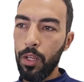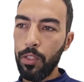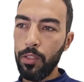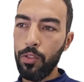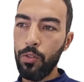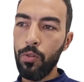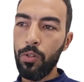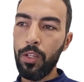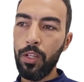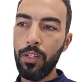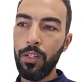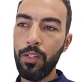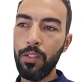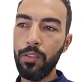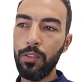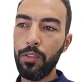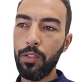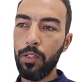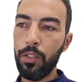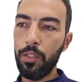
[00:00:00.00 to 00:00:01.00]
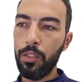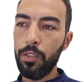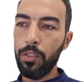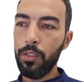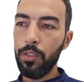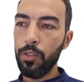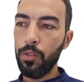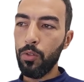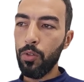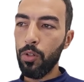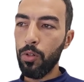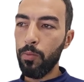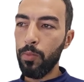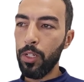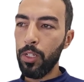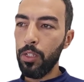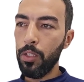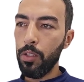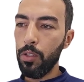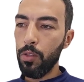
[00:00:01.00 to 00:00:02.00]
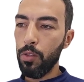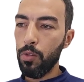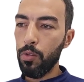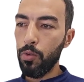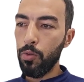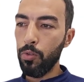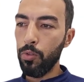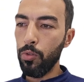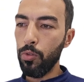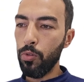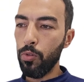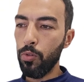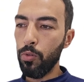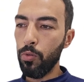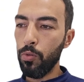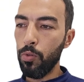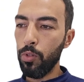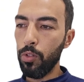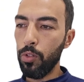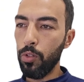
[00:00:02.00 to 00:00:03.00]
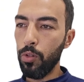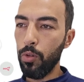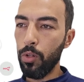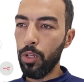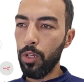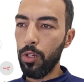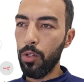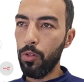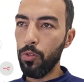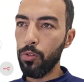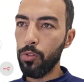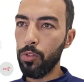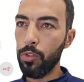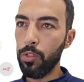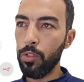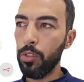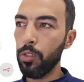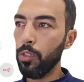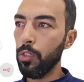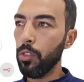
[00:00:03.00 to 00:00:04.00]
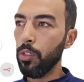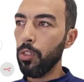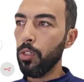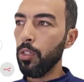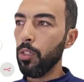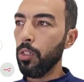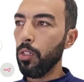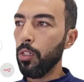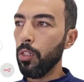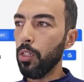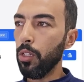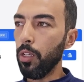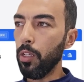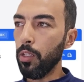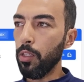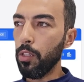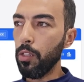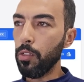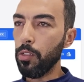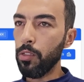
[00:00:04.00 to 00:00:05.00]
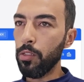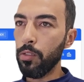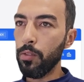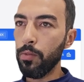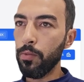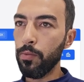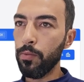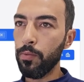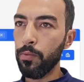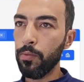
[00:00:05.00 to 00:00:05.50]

And you can enter normally through your local host like this.